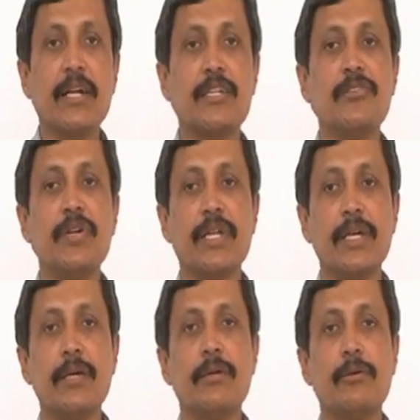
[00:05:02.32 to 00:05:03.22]
activity,
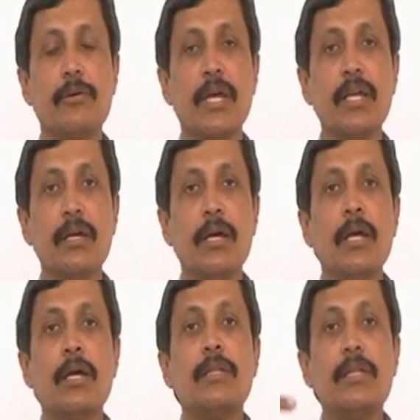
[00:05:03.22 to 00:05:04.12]
okay,
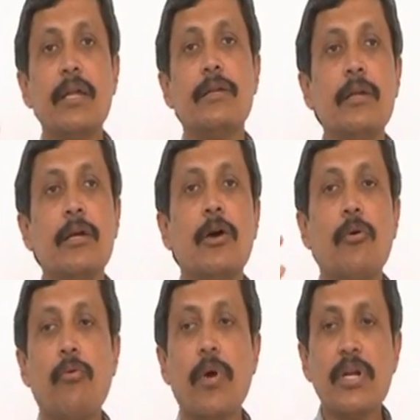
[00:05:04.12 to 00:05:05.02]
then
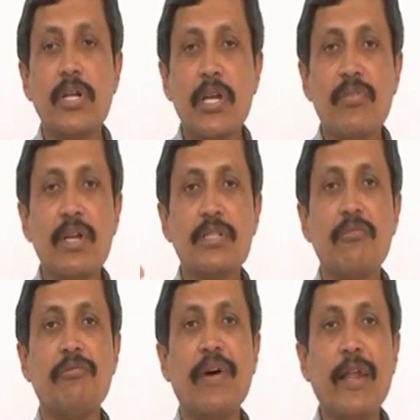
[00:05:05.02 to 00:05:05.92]
whatever is a
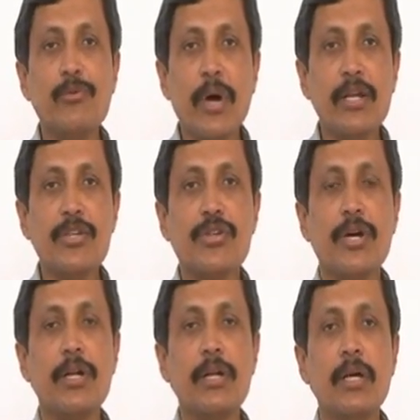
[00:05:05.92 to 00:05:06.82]
value
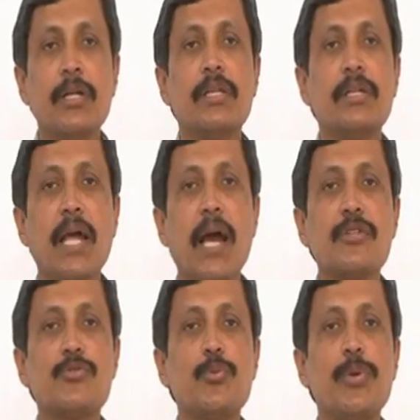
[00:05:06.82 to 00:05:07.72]
addition, the
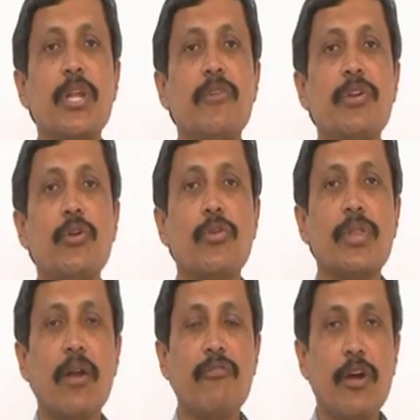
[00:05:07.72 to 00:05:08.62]
tax would be levied on
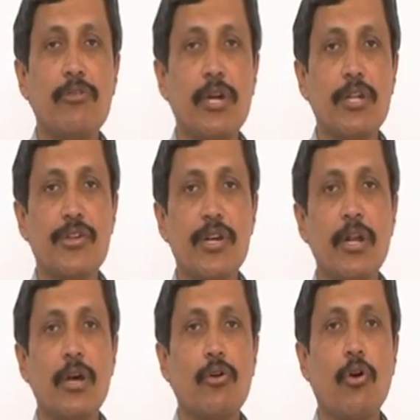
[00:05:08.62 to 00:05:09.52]
that value addition
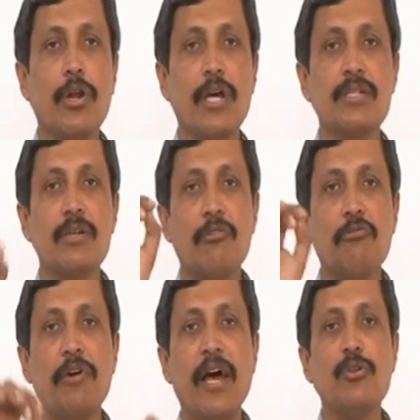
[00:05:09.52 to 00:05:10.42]
called as
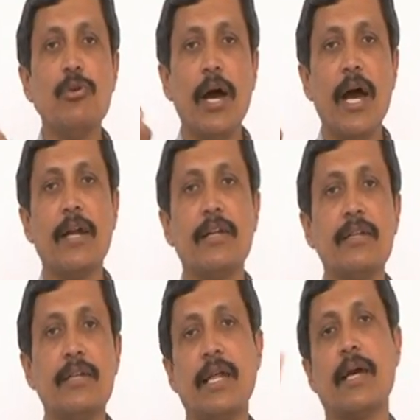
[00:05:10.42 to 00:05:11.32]
value added
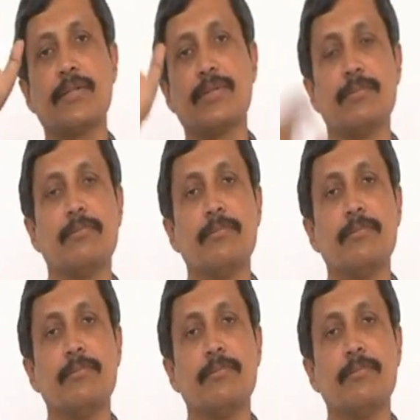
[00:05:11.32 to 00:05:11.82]
tax.